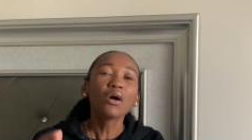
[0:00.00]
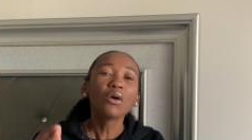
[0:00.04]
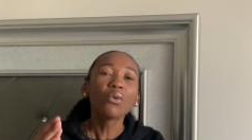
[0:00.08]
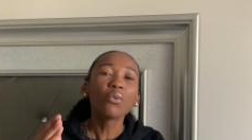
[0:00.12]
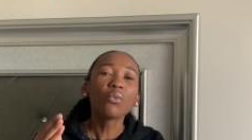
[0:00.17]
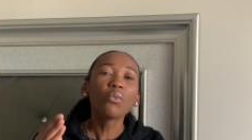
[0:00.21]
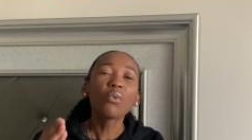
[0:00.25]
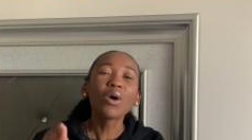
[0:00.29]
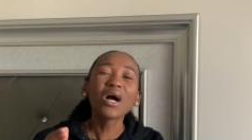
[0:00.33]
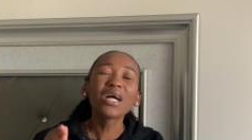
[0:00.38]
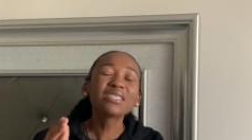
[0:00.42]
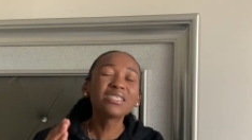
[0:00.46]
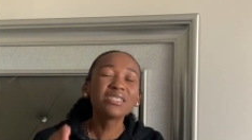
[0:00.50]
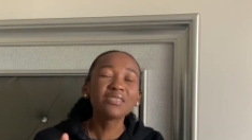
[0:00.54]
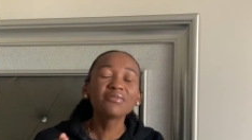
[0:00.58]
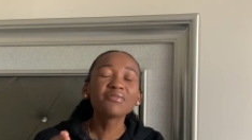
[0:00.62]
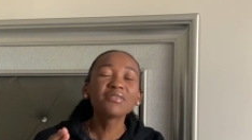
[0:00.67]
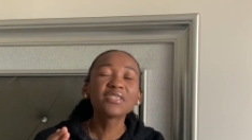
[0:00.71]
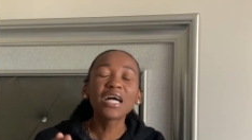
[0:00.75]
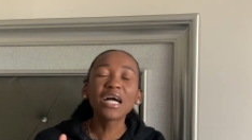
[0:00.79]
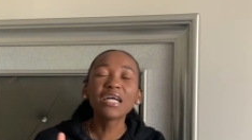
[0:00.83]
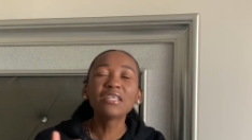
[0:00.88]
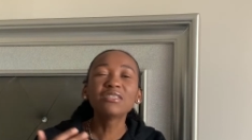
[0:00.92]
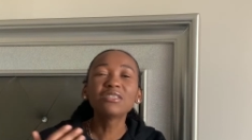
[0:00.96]
What if
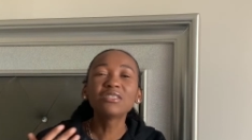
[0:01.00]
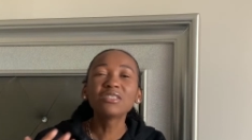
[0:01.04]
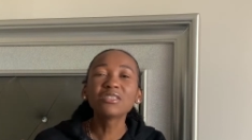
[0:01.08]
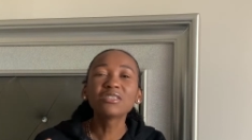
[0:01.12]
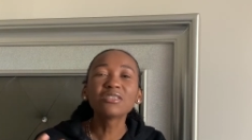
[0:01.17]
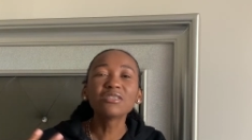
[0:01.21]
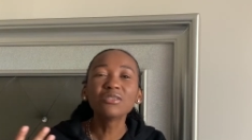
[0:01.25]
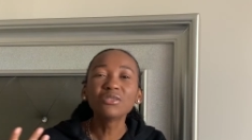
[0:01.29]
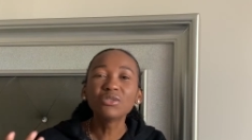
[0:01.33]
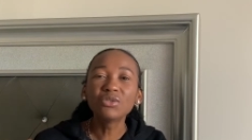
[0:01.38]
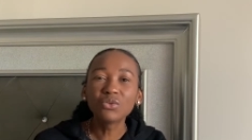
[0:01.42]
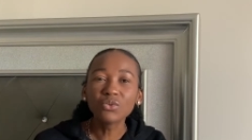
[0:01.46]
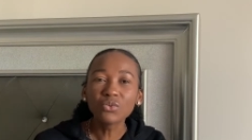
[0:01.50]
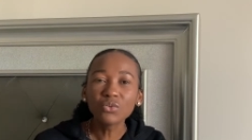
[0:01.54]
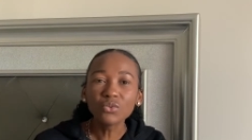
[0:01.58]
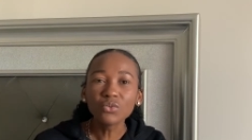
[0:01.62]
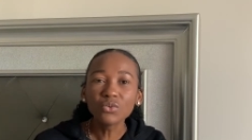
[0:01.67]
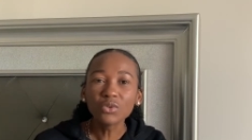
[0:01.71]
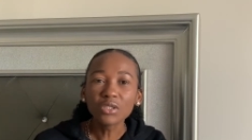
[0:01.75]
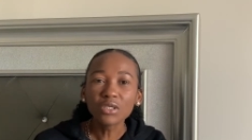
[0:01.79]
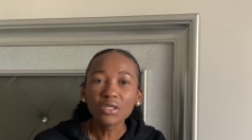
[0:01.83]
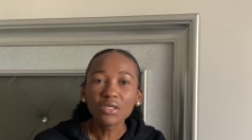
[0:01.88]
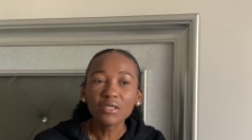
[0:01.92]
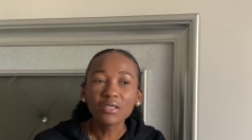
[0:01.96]
God doesn't
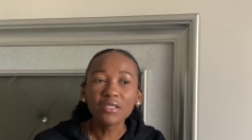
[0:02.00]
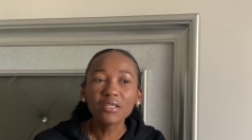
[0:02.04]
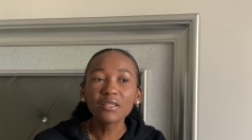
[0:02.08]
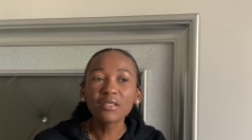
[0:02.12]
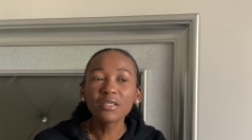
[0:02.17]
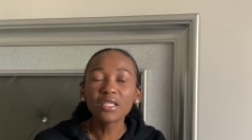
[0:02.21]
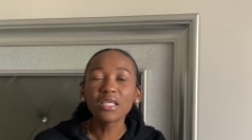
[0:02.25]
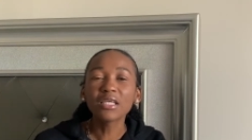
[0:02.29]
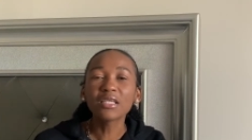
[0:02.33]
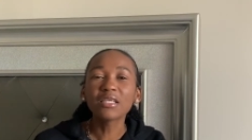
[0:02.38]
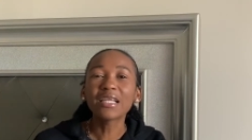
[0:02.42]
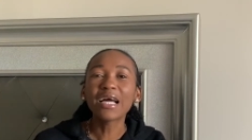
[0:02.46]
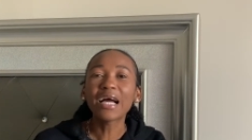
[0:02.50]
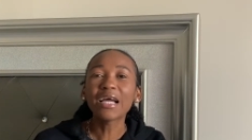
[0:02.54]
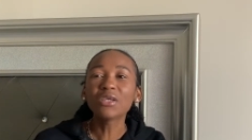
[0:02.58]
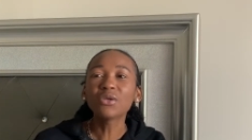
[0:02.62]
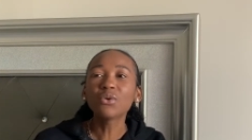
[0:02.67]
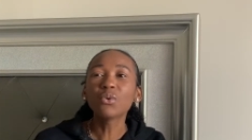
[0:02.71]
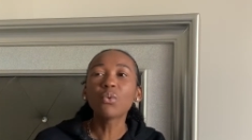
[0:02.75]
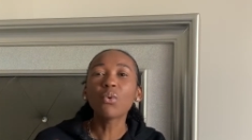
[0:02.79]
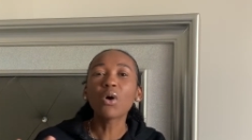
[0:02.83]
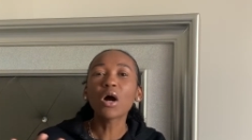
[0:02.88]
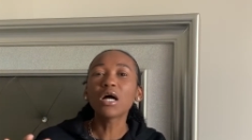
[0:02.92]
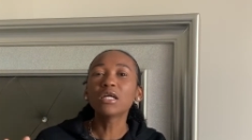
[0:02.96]
do the thing that
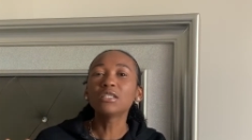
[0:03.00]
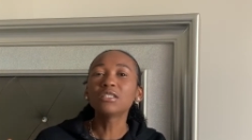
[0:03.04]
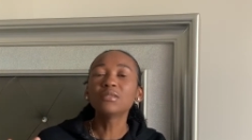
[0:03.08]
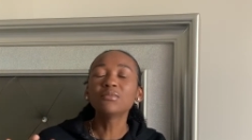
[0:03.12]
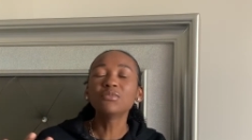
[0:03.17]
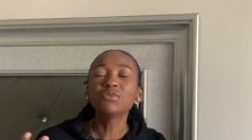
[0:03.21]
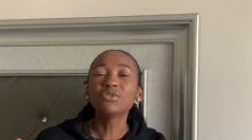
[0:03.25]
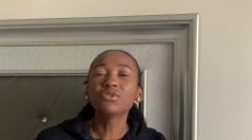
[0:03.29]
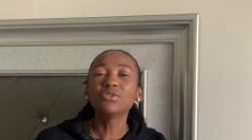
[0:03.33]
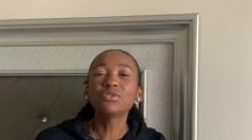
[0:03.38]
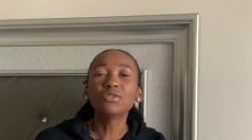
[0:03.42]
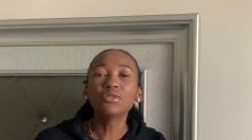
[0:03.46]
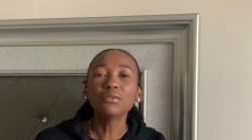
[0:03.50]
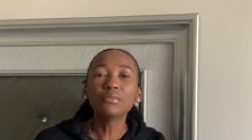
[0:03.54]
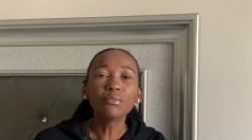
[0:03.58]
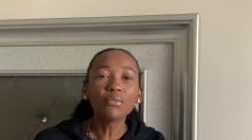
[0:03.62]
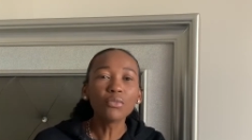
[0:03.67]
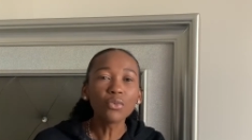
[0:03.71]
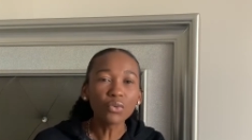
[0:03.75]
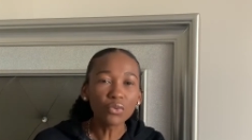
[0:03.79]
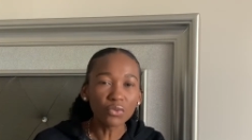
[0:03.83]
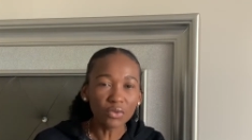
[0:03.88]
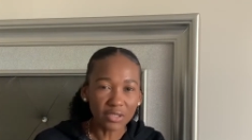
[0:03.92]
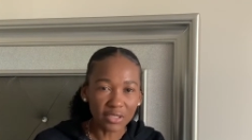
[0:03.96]
you want him to do the
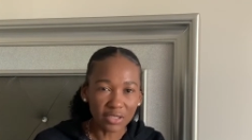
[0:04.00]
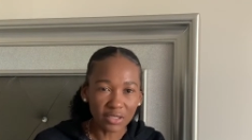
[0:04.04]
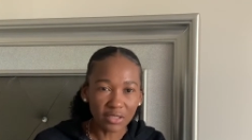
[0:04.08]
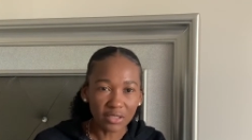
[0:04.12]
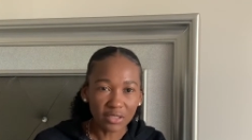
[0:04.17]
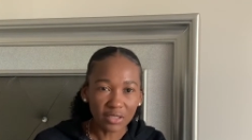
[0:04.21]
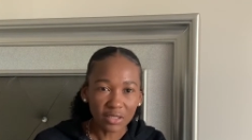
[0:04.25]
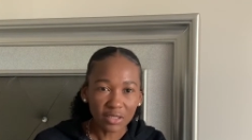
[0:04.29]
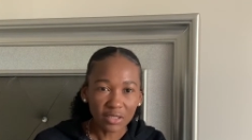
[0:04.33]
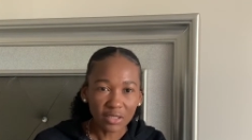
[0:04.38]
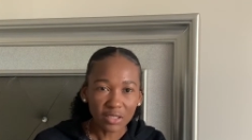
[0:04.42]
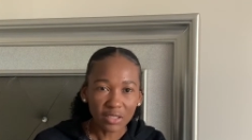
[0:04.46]
most?